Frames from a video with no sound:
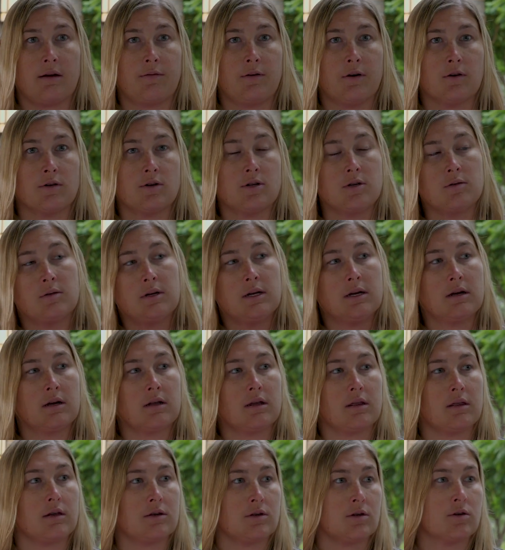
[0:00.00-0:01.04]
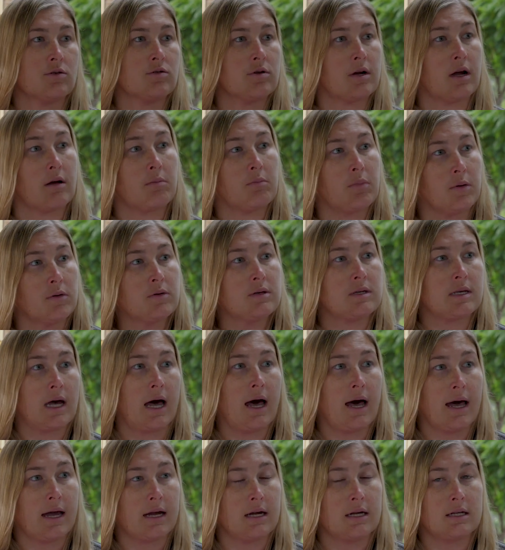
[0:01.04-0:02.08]
if you're doing the surgery on both
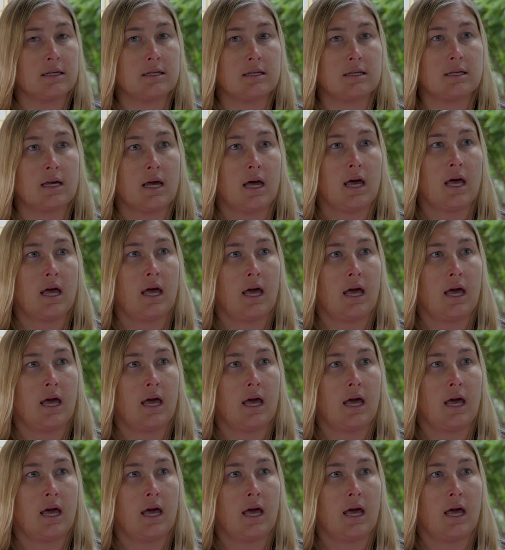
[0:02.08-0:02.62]
sides,